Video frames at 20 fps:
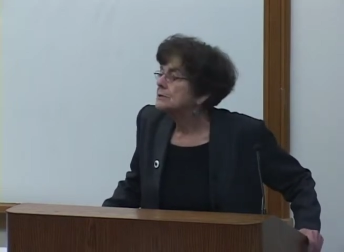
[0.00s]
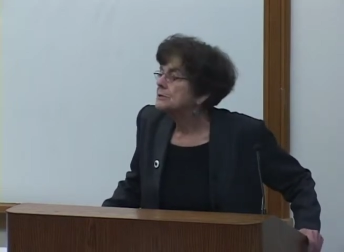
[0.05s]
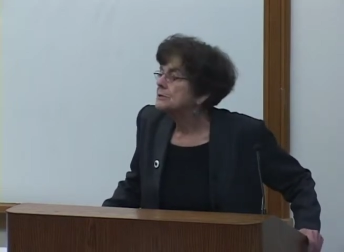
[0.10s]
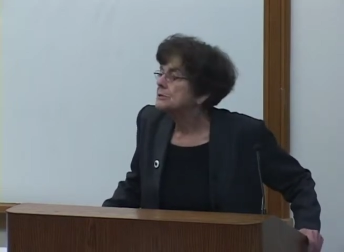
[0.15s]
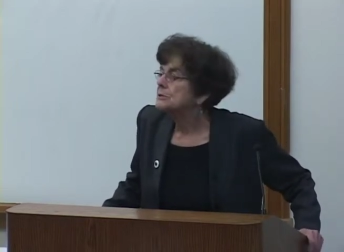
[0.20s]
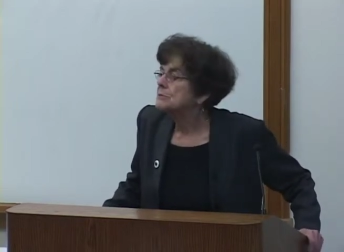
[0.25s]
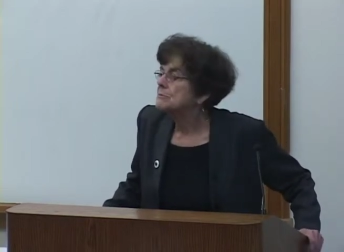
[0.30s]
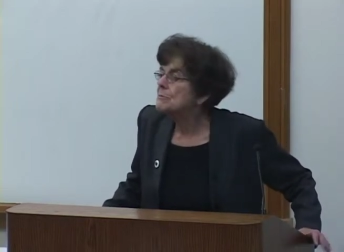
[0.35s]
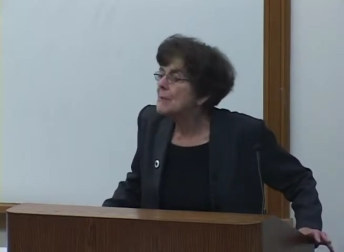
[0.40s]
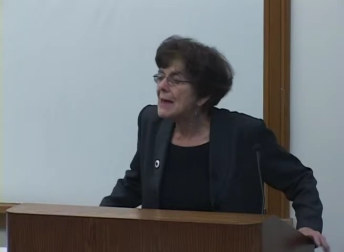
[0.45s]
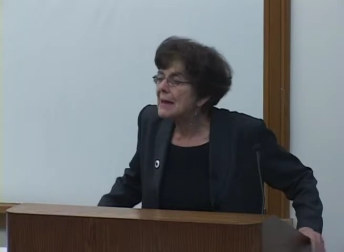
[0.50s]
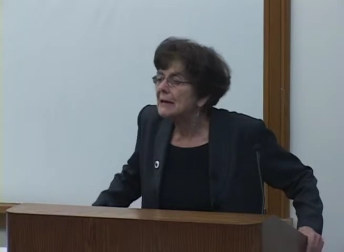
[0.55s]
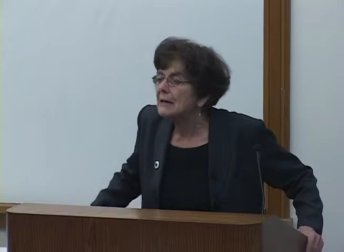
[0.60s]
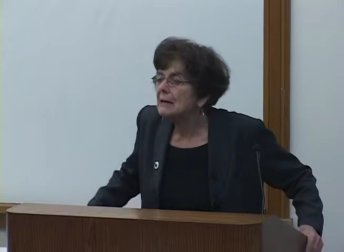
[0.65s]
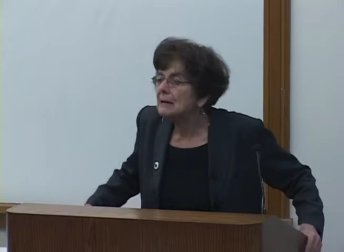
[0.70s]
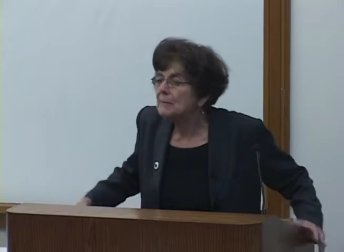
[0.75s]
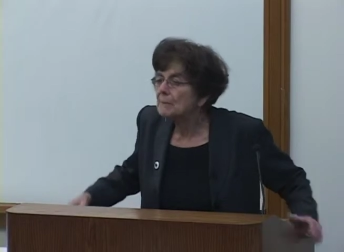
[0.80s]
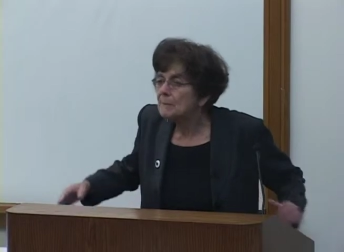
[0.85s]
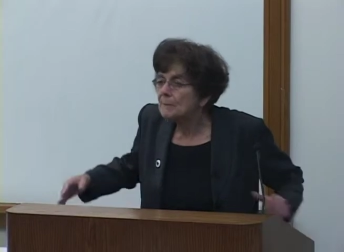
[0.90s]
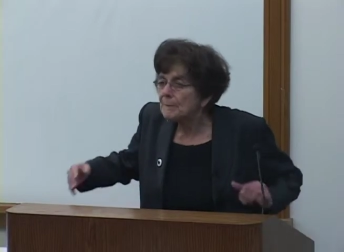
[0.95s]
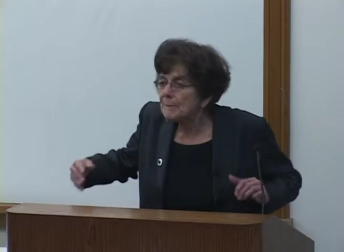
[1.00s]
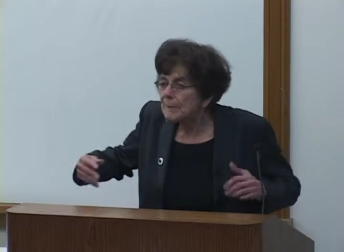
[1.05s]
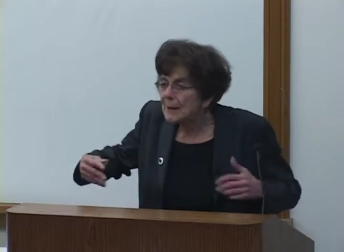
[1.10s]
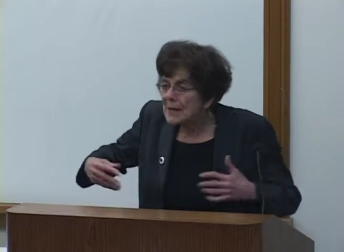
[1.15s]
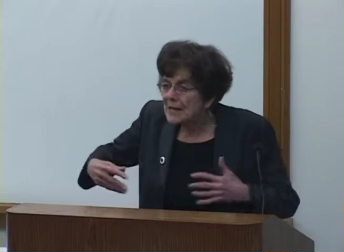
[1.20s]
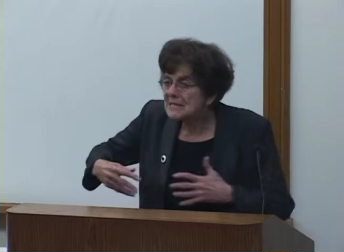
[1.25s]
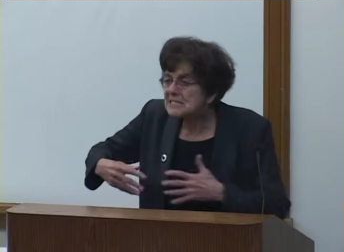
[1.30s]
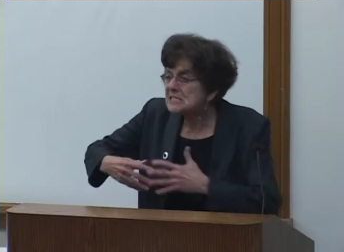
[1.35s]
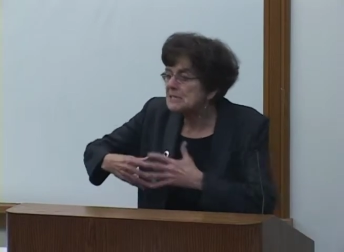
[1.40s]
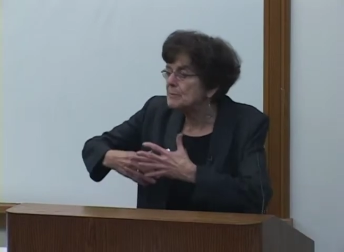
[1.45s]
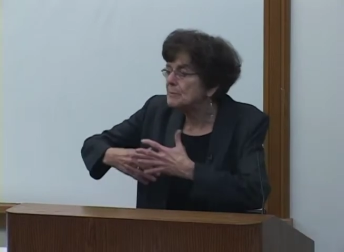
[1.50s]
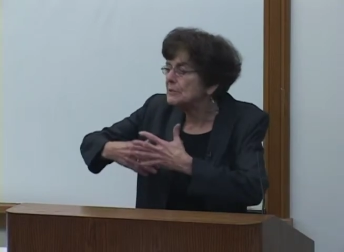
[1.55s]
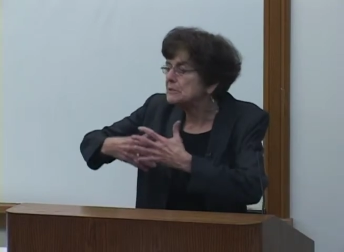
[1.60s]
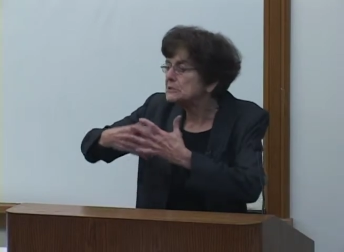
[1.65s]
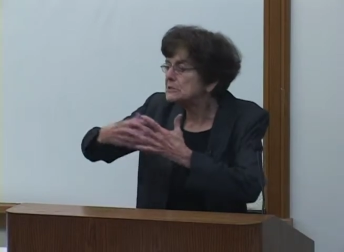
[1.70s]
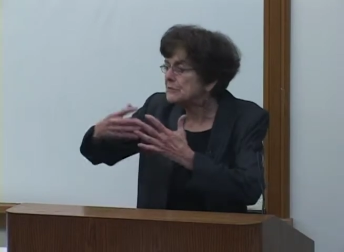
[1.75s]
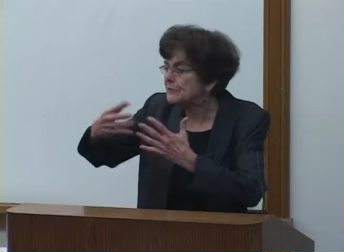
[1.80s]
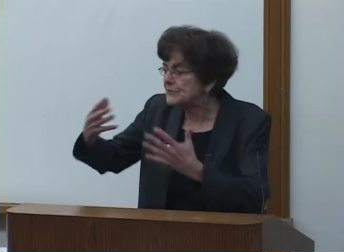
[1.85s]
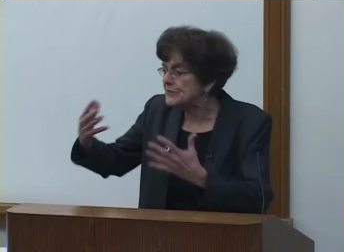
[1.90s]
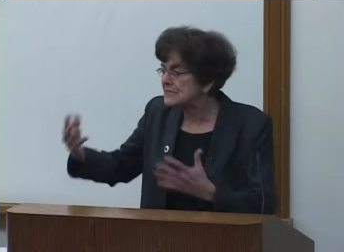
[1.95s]
to make possible
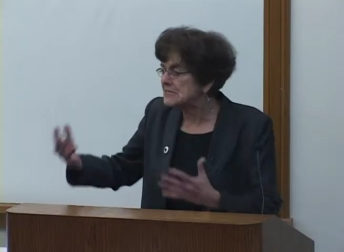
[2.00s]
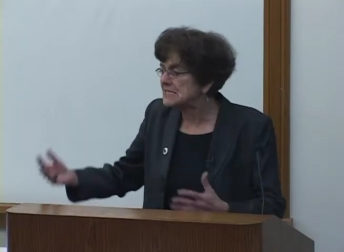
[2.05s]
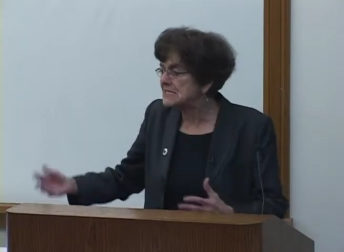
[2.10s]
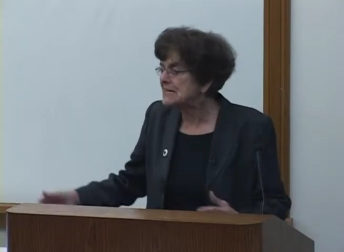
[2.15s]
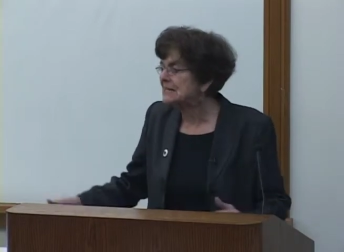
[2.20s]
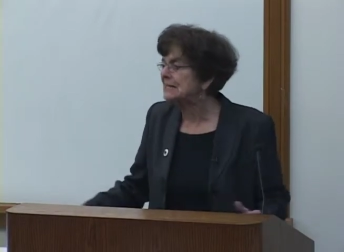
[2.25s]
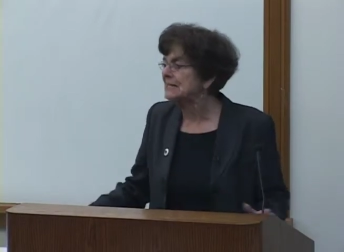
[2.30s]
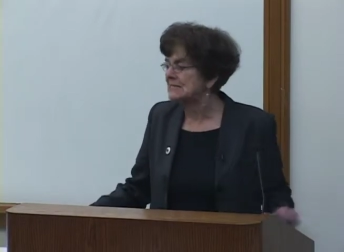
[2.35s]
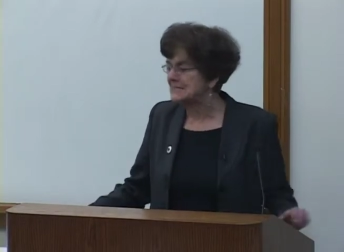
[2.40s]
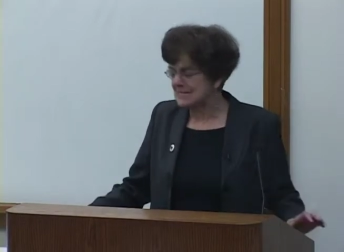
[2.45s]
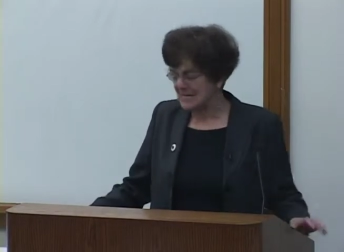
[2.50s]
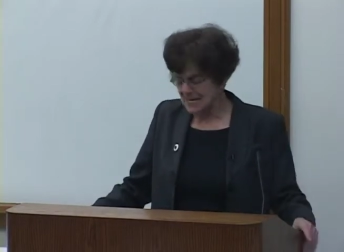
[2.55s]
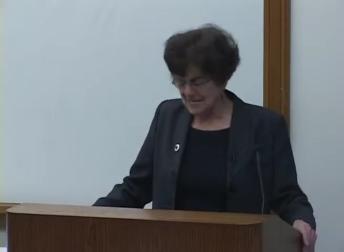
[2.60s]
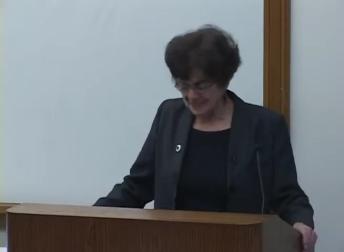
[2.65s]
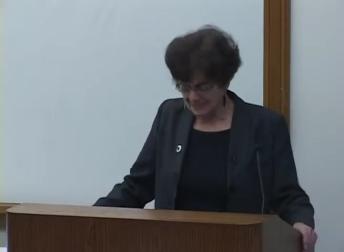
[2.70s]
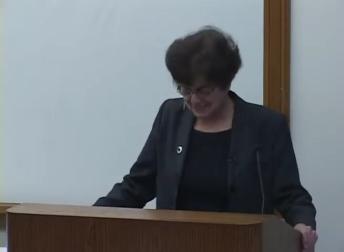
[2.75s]
to facilitate